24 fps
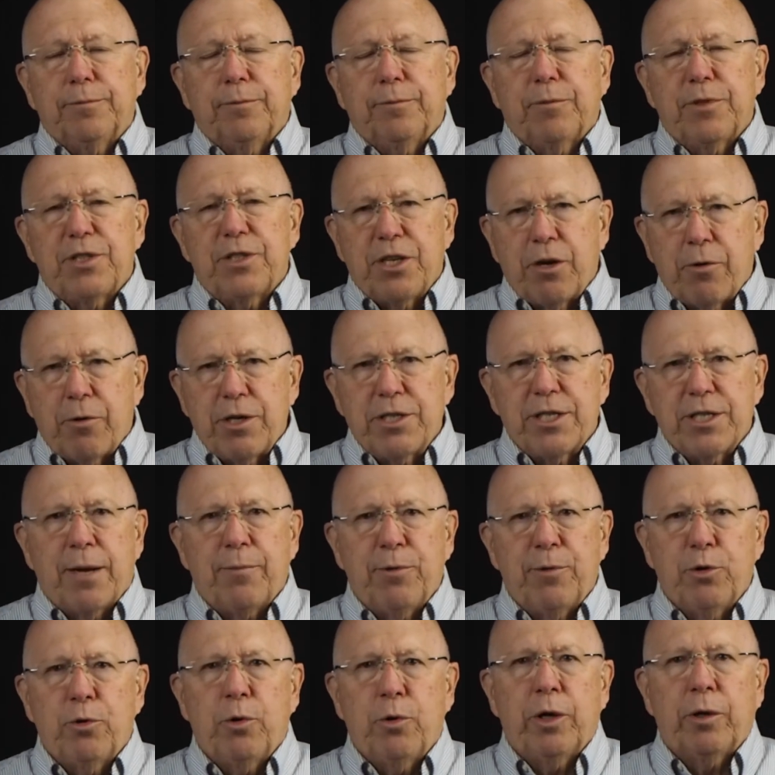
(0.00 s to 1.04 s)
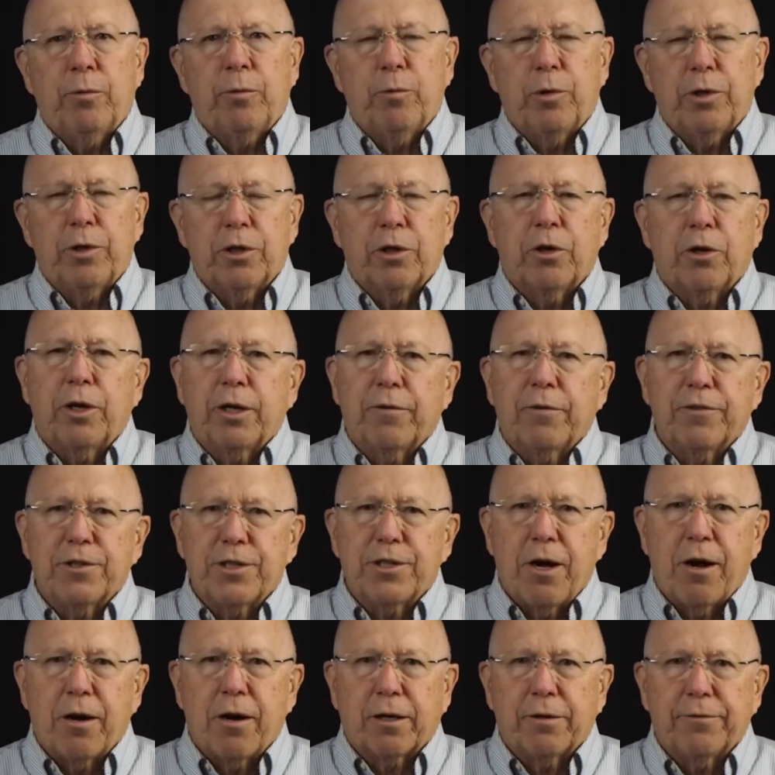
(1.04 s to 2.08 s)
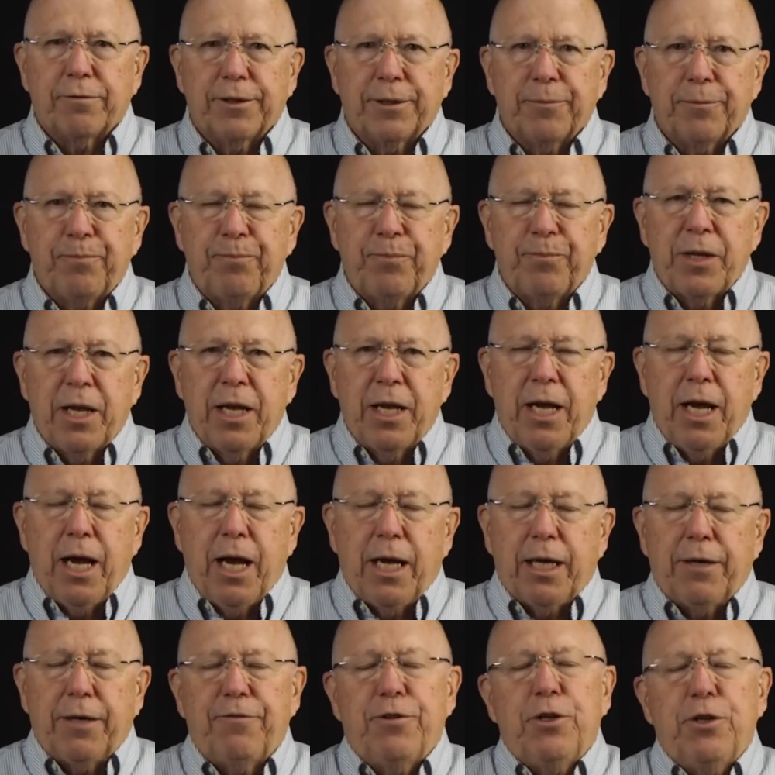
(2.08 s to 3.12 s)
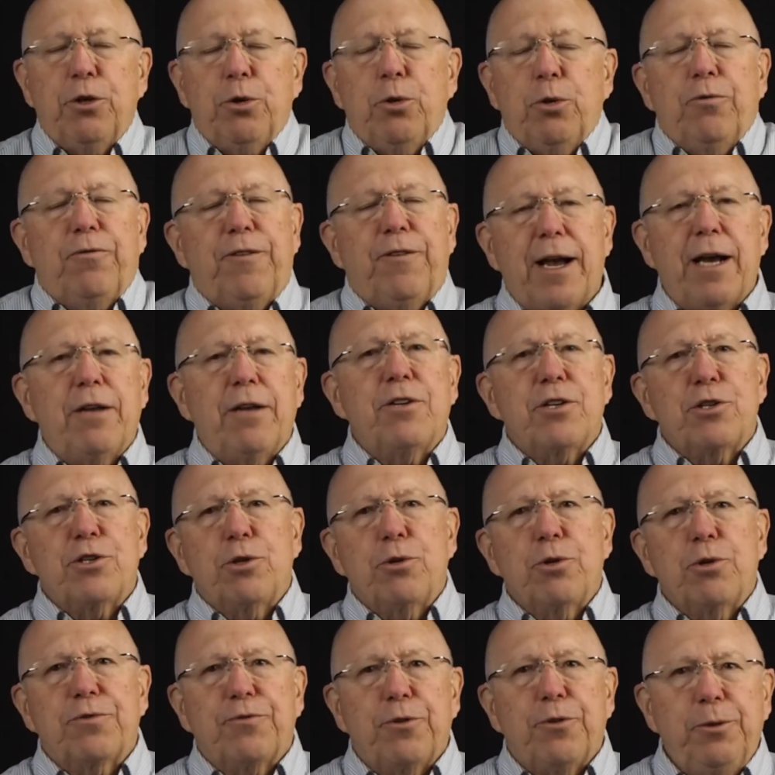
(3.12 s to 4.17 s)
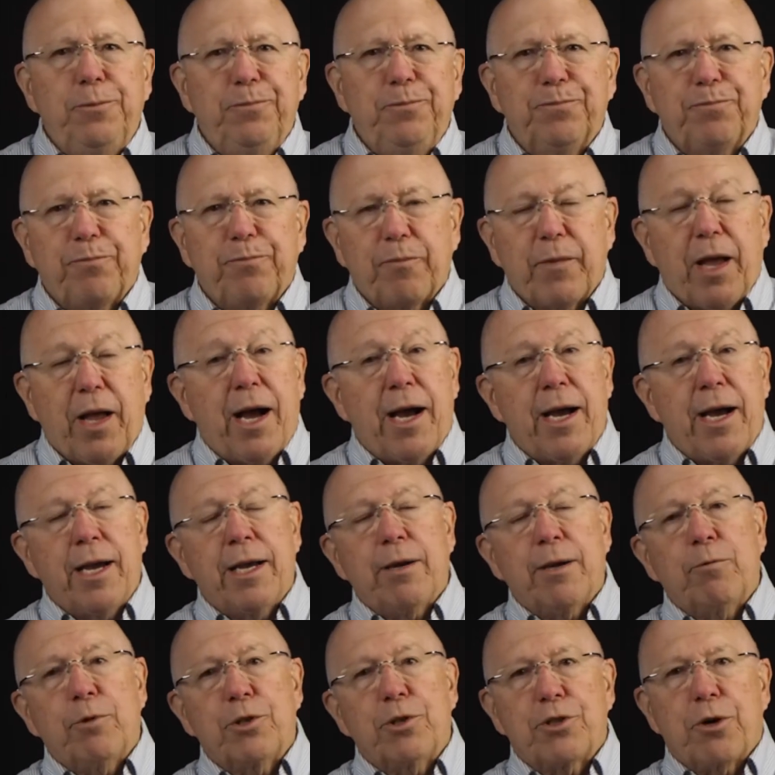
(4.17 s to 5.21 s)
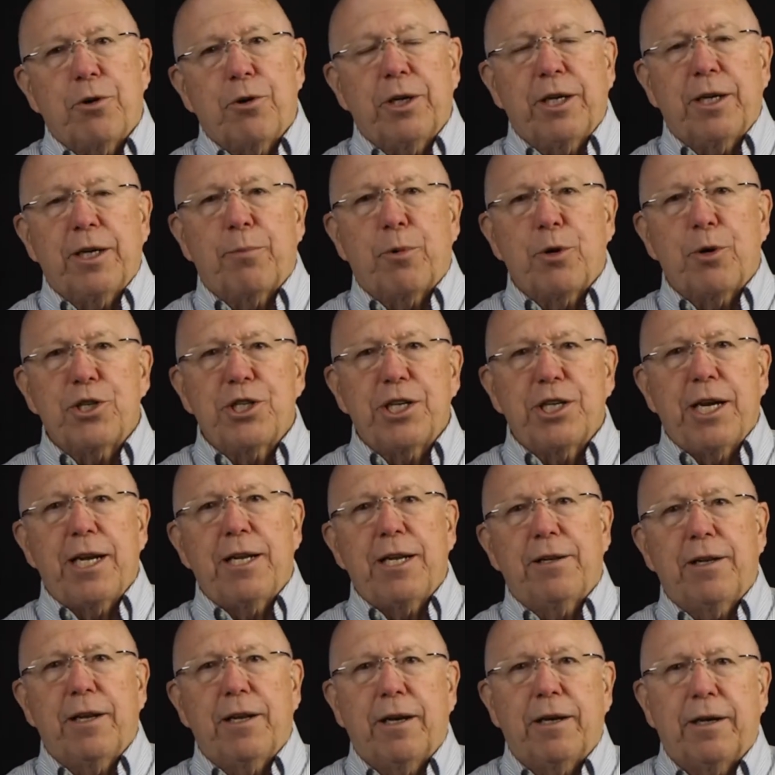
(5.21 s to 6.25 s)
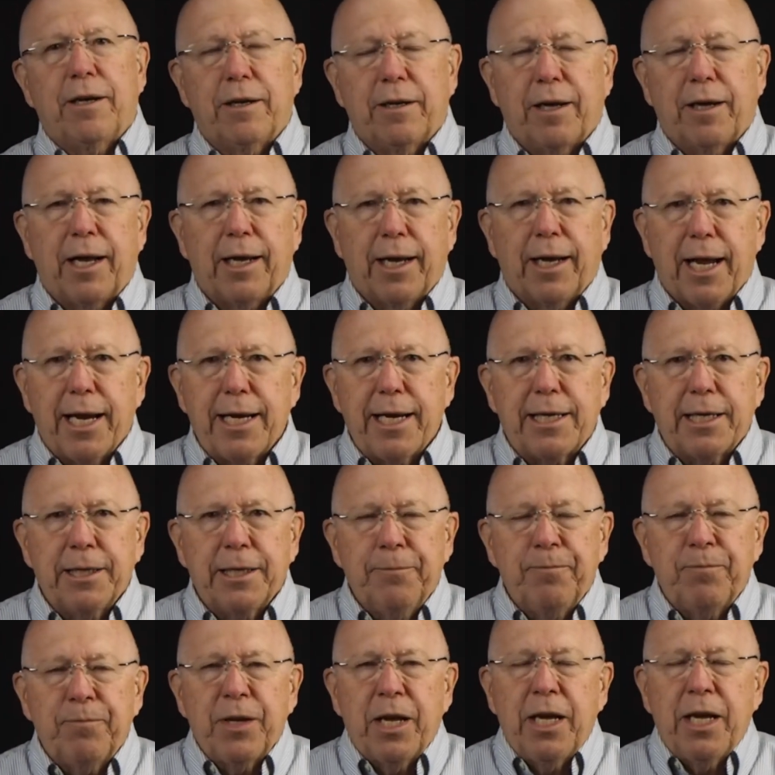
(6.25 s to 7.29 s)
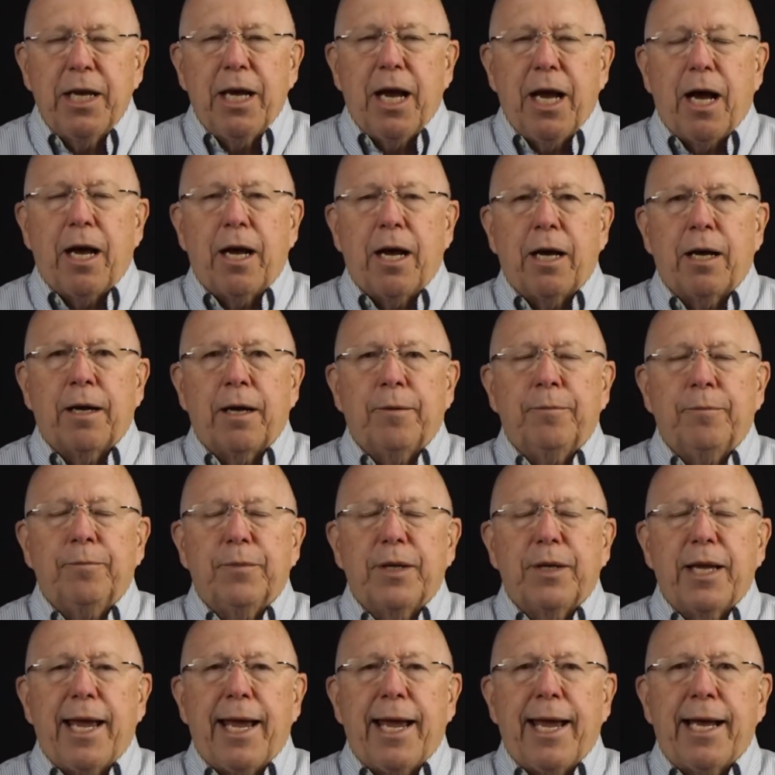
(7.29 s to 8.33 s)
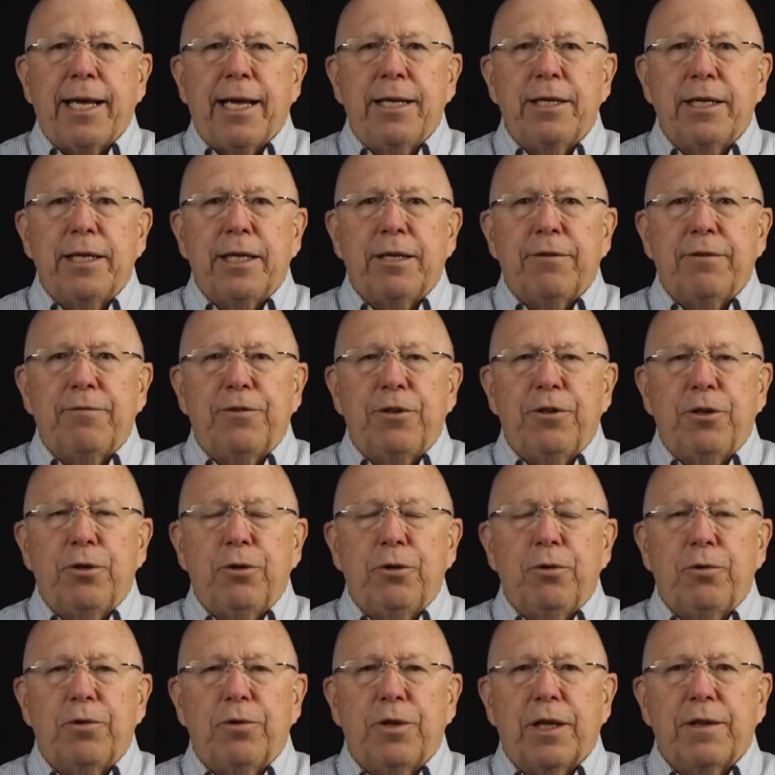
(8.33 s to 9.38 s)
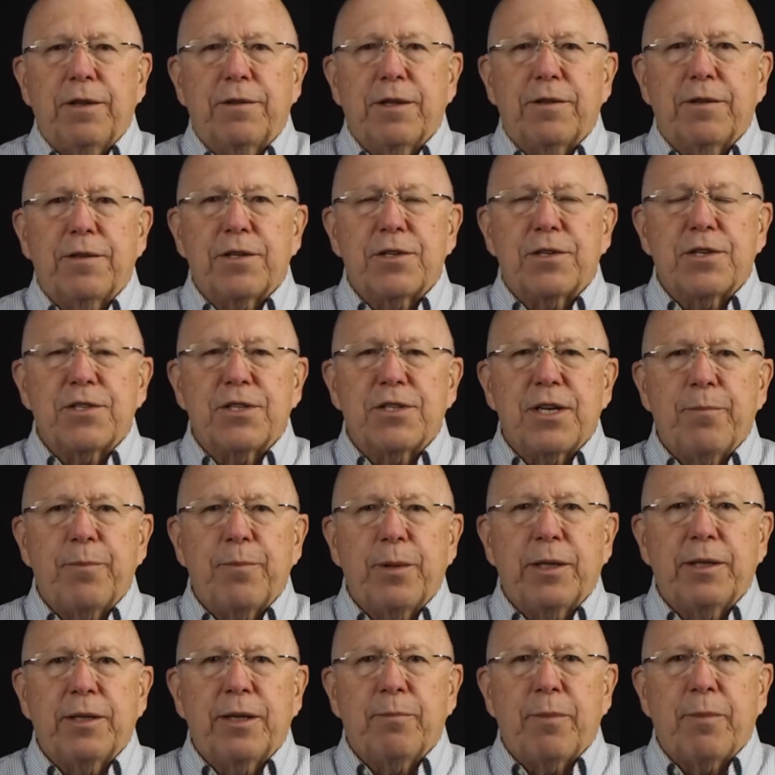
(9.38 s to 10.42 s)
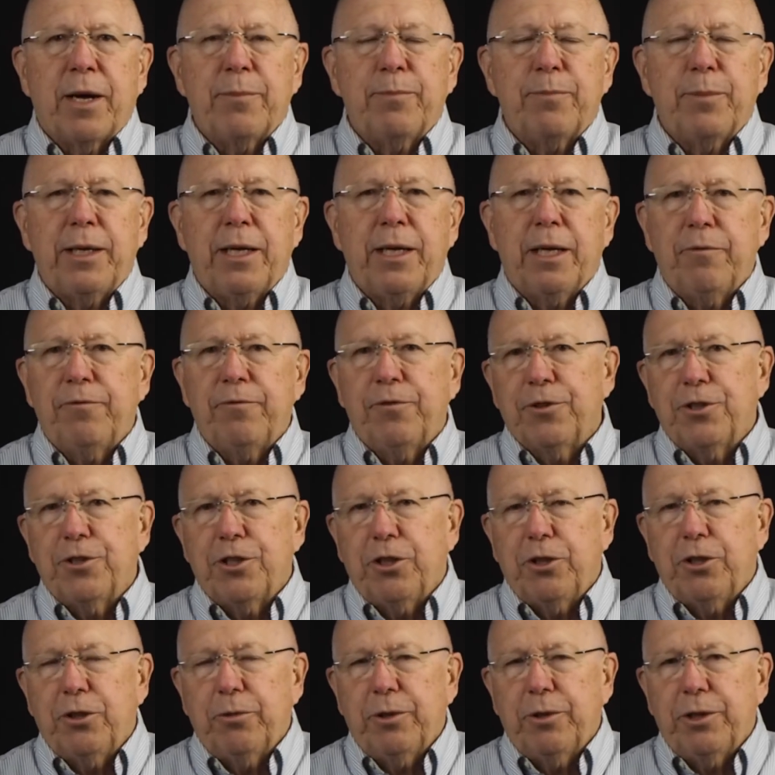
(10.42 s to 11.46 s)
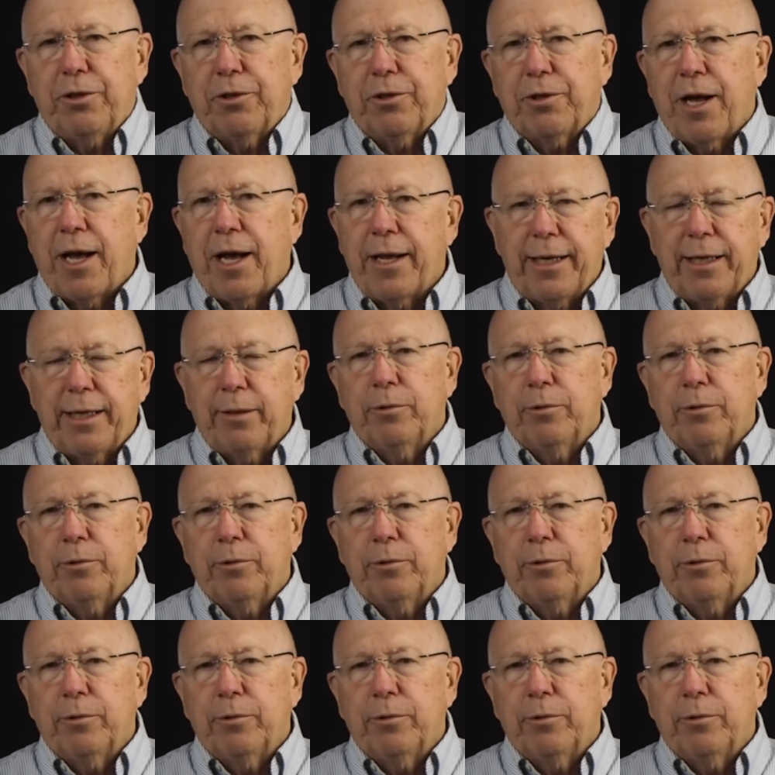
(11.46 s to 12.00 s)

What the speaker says: series I'm doing with learning photography. If you found this useful, I would certainly appreciate a like. And if you think that this is something that might be helpful to you, and you're not